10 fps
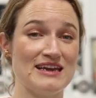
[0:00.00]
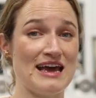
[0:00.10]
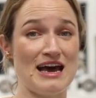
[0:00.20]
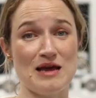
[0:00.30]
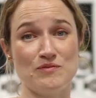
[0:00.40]
And
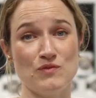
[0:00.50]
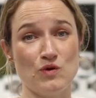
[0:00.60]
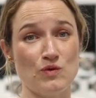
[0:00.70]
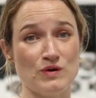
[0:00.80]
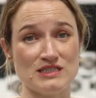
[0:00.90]
yeah, I'm
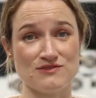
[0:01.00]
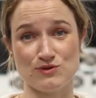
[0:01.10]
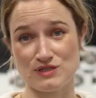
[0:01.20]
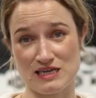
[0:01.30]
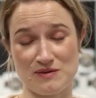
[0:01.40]
always
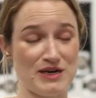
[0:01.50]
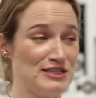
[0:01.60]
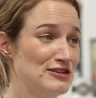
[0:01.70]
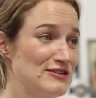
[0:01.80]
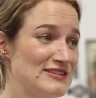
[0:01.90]
forcing my
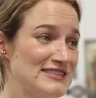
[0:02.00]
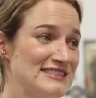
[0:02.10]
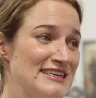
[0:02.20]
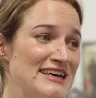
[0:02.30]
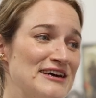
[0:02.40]

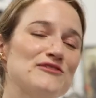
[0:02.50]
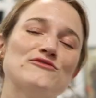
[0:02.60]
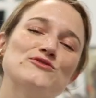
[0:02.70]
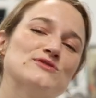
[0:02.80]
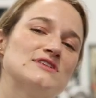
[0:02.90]
students,
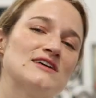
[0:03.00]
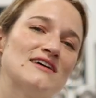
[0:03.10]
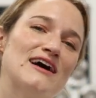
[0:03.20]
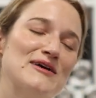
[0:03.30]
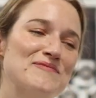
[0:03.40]
not
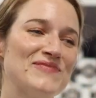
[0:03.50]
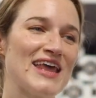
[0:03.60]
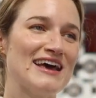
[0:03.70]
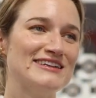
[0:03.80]
forcing, I'm